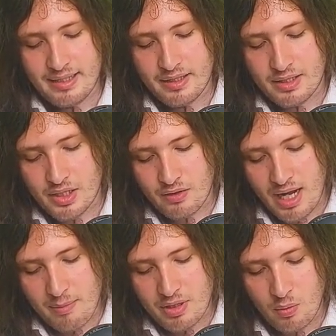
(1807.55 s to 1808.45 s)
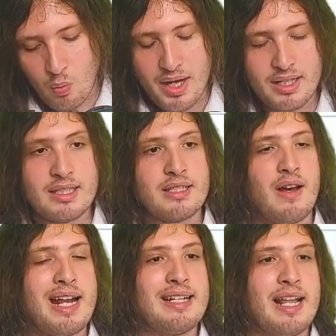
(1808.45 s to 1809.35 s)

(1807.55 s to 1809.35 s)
to describe the one side